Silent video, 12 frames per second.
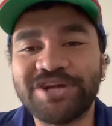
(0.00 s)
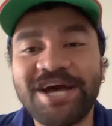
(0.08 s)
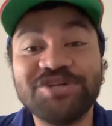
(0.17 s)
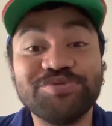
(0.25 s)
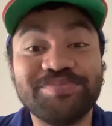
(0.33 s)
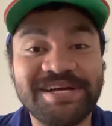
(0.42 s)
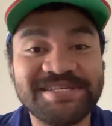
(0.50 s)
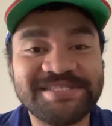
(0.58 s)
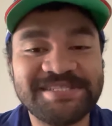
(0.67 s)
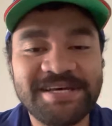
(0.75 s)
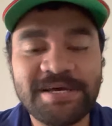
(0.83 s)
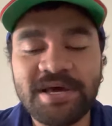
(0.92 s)
800
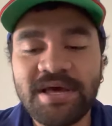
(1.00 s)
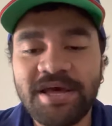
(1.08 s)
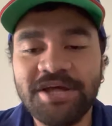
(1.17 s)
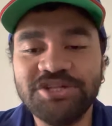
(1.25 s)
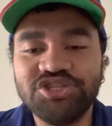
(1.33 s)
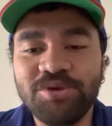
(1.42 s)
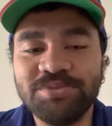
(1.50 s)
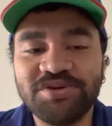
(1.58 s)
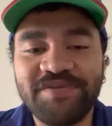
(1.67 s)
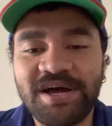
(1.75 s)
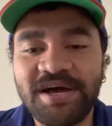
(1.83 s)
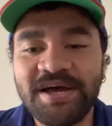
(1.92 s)
plus in terms of,